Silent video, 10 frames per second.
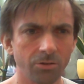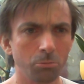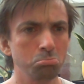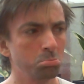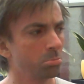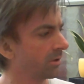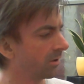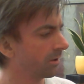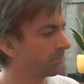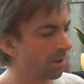So
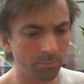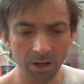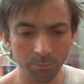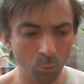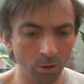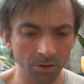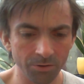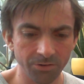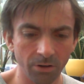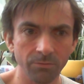it might be worth
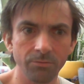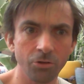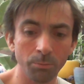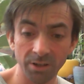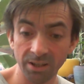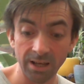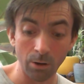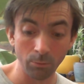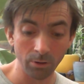sort of jumping in now.